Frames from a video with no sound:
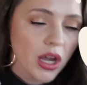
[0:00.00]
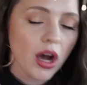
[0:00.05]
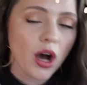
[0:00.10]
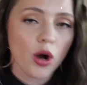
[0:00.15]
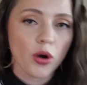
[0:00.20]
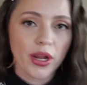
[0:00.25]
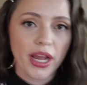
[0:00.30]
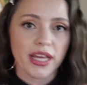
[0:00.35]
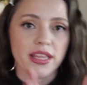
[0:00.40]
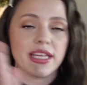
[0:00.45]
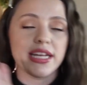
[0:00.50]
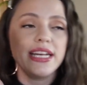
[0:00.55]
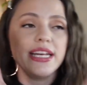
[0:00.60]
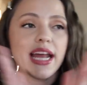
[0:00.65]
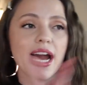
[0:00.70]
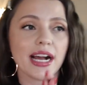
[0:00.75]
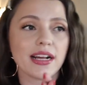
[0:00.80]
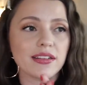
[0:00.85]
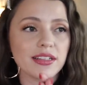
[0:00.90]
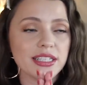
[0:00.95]
Okay, the
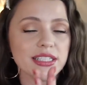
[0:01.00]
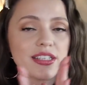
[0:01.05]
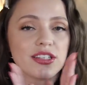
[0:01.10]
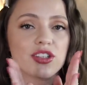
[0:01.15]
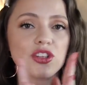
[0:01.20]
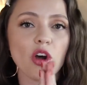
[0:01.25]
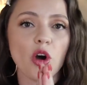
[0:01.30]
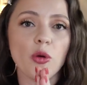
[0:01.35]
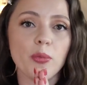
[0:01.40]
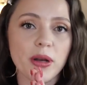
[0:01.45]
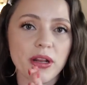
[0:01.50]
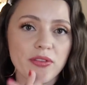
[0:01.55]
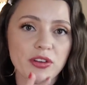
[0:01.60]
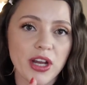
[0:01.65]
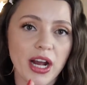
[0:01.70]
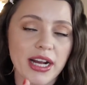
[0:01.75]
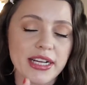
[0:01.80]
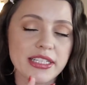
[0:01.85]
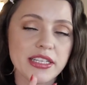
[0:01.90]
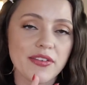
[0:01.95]
necklace. So many of you
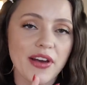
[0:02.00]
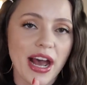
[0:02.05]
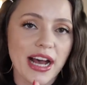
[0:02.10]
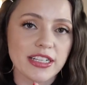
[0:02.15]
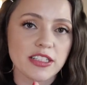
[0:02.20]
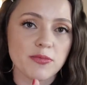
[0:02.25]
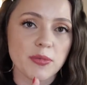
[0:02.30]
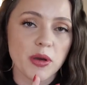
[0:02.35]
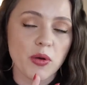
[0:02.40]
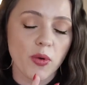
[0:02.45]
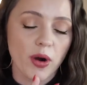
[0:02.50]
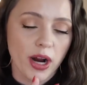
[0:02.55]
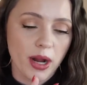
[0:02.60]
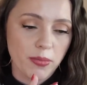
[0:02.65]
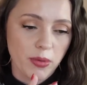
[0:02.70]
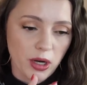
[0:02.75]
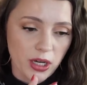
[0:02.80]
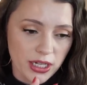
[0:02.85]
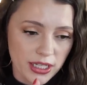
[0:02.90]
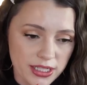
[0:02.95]
guys have asked me where I
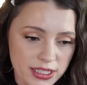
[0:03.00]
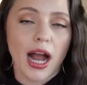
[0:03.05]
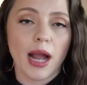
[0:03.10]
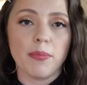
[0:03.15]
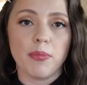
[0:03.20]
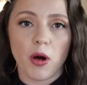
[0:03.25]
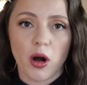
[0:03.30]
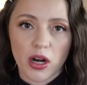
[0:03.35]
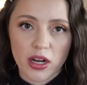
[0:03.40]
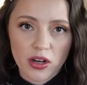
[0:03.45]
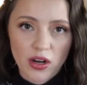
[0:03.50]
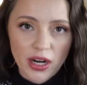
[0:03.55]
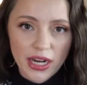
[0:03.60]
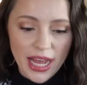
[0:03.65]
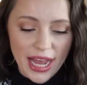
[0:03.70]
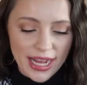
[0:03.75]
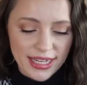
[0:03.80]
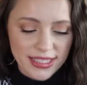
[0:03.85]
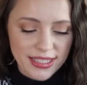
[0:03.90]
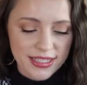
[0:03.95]
bought it. I bought it on
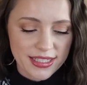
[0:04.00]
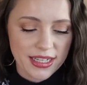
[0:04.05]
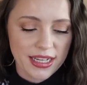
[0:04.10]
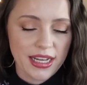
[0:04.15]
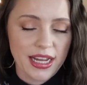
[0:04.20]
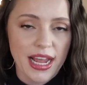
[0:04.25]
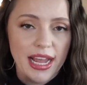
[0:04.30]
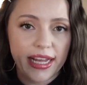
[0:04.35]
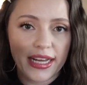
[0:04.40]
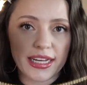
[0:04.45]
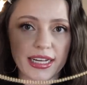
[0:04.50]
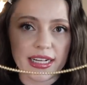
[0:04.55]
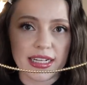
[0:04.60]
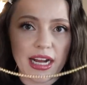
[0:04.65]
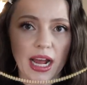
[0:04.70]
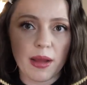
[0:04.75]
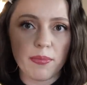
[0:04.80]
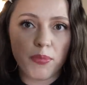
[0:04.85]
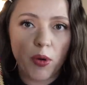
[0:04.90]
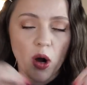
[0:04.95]
Etsy and
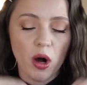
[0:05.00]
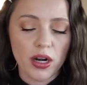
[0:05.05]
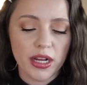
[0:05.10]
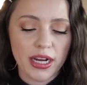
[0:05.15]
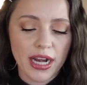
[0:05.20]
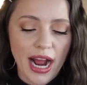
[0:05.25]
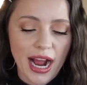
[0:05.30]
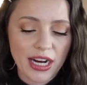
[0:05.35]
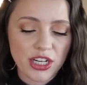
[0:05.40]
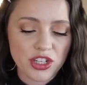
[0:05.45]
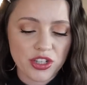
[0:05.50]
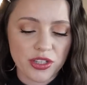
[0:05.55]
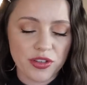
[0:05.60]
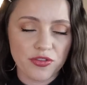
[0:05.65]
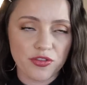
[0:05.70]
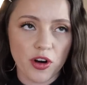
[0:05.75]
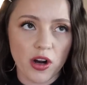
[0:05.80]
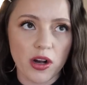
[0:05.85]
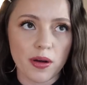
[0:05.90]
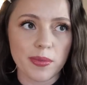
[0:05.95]
I bought it actually
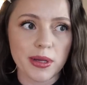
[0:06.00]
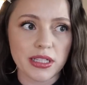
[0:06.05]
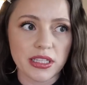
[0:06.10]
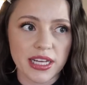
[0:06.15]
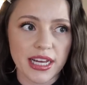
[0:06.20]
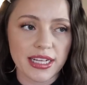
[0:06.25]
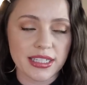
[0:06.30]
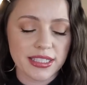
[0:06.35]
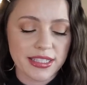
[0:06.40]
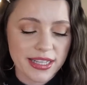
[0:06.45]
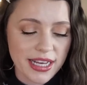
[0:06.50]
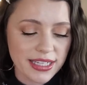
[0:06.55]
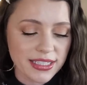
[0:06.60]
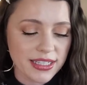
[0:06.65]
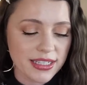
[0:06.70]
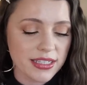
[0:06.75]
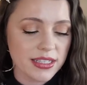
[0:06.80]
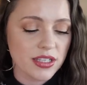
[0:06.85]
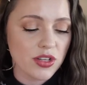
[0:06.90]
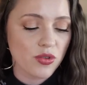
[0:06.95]
from Leanne
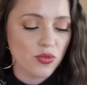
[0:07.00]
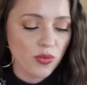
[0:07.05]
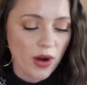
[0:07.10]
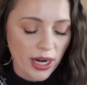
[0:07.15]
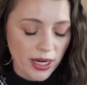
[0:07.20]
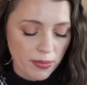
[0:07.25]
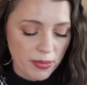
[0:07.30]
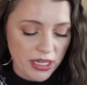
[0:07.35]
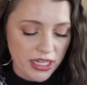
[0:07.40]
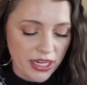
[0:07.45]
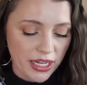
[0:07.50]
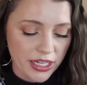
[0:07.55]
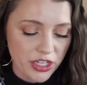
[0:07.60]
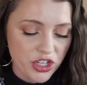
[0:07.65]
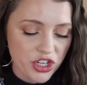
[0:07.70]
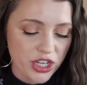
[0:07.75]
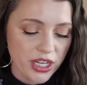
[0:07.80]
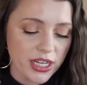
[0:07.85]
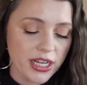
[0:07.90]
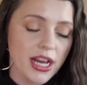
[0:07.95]
Says's
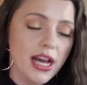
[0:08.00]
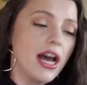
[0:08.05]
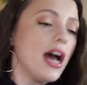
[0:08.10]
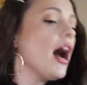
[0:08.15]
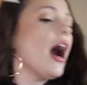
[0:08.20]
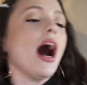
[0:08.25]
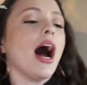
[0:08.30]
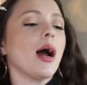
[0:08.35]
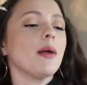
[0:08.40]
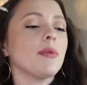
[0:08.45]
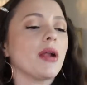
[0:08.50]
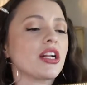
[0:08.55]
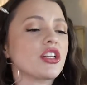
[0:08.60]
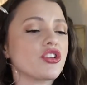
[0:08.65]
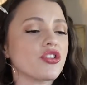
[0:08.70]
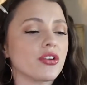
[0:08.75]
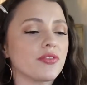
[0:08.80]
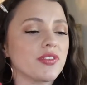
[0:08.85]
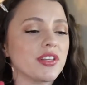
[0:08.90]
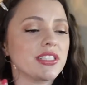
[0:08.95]
recommendation. I'm not
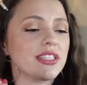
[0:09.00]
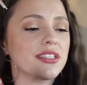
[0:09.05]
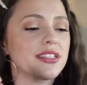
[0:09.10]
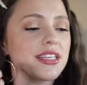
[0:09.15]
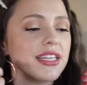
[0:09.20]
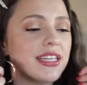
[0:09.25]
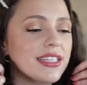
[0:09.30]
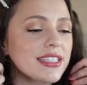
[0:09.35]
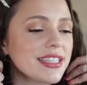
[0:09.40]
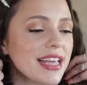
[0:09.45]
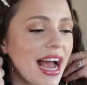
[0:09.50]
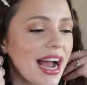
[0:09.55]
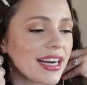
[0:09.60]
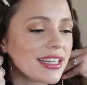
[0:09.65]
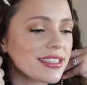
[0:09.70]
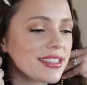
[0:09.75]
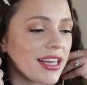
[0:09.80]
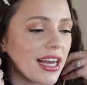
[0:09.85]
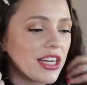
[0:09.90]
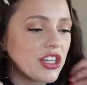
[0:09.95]
sure if this is the exact
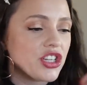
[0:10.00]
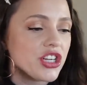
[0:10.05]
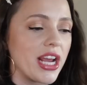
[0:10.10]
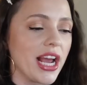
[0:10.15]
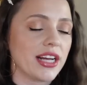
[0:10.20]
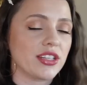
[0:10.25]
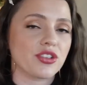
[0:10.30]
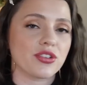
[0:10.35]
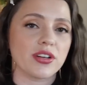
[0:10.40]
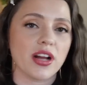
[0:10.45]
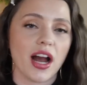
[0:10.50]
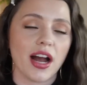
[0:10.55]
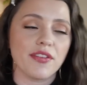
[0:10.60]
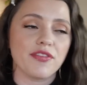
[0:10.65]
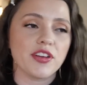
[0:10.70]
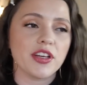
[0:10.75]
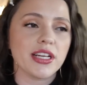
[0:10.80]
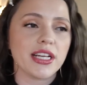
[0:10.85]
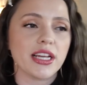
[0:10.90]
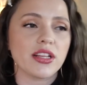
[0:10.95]
size she has or not. I
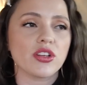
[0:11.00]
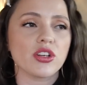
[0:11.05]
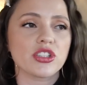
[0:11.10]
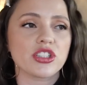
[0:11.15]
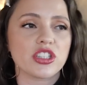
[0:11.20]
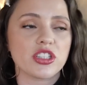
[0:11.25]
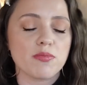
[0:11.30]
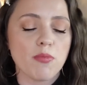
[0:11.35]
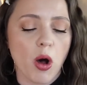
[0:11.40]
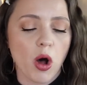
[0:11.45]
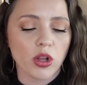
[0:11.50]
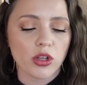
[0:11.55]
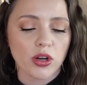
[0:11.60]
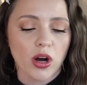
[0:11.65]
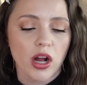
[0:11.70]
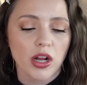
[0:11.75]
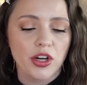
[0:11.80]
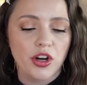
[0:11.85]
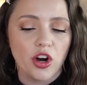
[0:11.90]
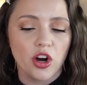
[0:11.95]
feel like it looks smaller
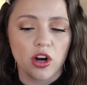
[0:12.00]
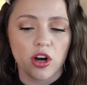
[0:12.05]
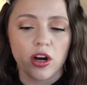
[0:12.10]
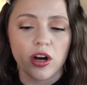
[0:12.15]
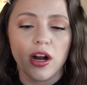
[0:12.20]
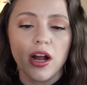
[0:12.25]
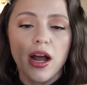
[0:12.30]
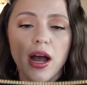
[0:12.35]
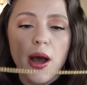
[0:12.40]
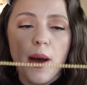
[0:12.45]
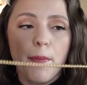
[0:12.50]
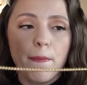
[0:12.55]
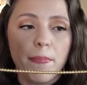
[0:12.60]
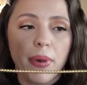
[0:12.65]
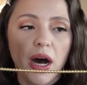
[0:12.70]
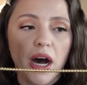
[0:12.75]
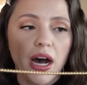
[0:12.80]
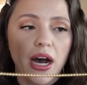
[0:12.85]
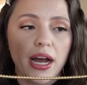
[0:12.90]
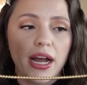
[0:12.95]
on her,
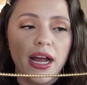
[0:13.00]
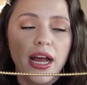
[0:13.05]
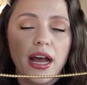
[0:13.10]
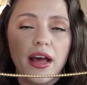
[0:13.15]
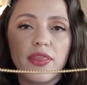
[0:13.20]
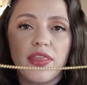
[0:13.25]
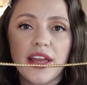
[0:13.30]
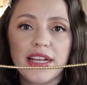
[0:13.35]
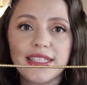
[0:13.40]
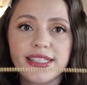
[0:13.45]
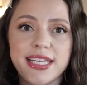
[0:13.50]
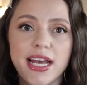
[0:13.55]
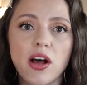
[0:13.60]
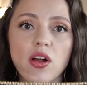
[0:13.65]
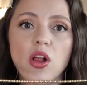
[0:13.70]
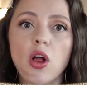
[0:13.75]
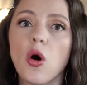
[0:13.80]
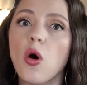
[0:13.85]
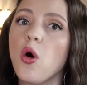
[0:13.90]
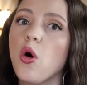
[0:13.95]
but they
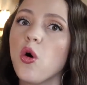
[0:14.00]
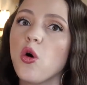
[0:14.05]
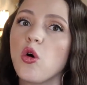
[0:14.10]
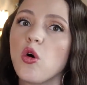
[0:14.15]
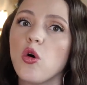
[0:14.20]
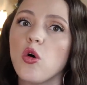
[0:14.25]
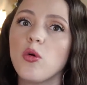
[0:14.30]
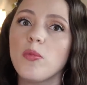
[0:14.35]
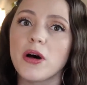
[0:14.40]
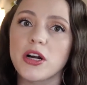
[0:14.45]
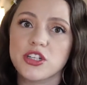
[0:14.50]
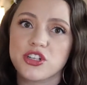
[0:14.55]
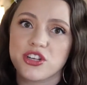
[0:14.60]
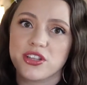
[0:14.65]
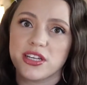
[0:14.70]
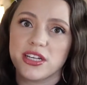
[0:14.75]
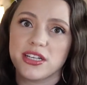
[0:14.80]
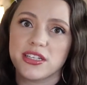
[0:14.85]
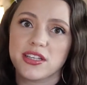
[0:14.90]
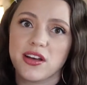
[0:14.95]
sell a whole bunch of
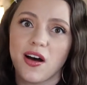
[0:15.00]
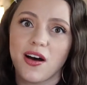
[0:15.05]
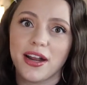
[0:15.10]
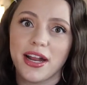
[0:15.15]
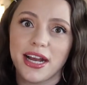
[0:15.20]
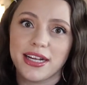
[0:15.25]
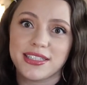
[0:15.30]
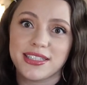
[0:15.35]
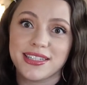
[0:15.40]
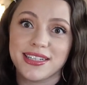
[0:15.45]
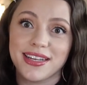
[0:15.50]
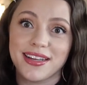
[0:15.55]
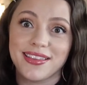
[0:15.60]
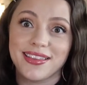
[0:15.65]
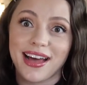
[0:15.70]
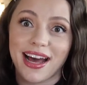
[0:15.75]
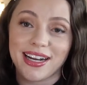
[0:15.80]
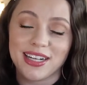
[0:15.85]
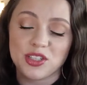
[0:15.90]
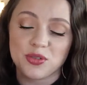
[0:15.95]
these on Etsy.
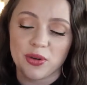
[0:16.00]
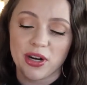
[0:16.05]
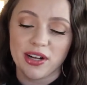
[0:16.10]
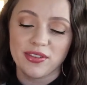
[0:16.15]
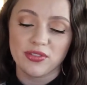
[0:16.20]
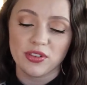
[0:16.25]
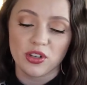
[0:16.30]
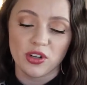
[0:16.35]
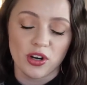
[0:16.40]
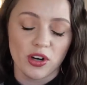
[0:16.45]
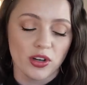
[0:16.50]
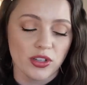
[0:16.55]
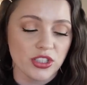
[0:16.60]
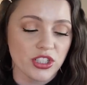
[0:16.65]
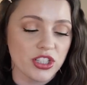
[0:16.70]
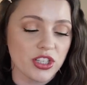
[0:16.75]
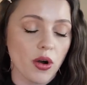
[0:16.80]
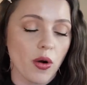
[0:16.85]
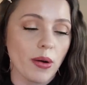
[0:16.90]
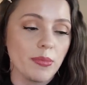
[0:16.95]
That is what I've learned.
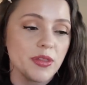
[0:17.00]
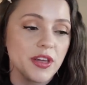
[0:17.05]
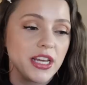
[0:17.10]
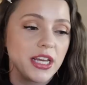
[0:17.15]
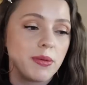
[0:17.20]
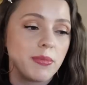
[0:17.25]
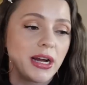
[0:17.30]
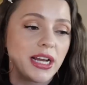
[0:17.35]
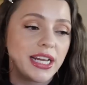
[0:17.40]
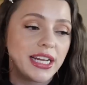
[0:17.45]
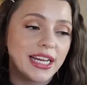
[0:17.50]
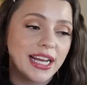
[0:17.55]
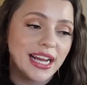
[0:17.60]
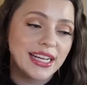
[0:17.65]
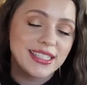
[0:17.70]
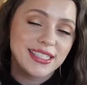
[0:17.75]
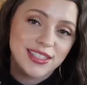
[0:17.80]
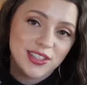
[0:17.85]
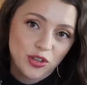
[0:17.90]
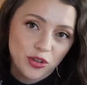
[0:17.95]
So I'm thinking about getting a
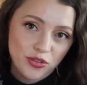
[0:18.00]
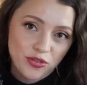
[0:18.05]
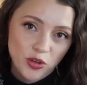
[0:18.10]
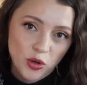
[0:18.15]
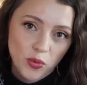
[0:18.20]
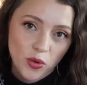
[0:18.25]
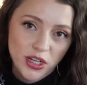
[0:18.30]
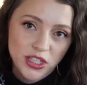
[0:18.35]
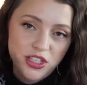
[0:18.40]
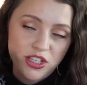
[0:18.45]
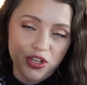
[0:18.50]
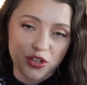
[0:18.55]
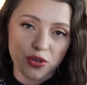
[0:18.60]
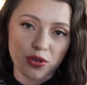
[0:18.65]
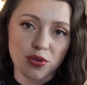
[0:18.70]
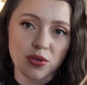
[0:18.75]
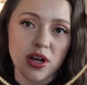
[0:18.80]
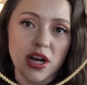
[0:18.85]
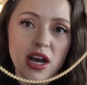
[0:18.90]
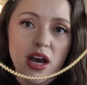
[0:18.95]
silver one
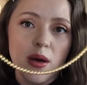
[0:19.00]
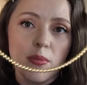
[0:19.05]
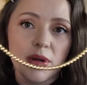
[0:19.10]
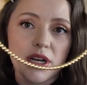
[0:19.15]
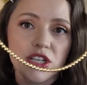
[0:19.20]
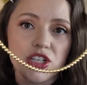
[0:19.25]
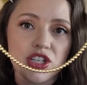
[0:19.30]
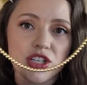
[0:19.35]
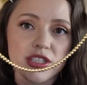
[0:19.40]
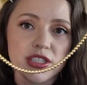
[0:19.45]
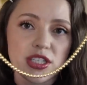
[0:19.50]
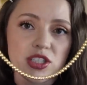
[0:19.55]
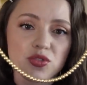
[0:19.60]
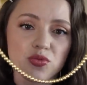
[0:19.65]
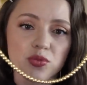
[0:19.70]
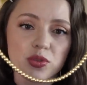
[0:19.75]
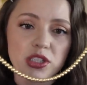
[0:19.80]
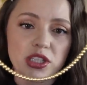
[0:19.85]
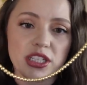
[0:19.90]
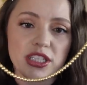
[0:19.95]
too, but it's just this
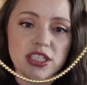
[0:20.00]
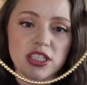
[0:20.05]
really